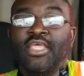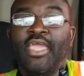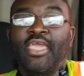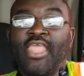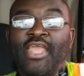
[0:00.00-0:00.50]

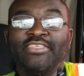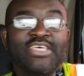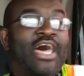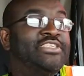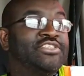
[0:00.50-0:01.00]
and I
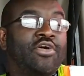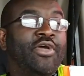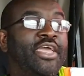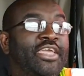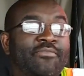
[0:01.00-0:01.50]
decided to just go
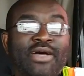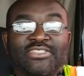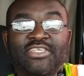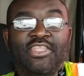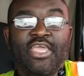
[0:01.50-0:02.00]
ahead and get my
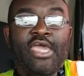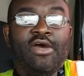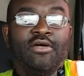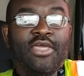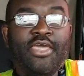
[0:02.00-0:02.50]

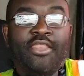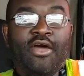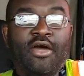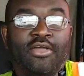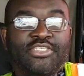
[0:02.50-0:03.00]
CDL and
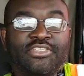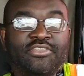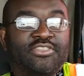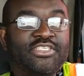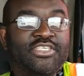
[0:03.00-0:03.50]

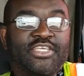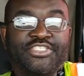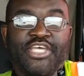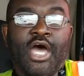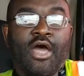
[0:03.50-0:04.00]
just get a
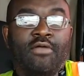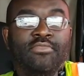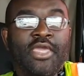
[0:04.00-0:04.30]
job.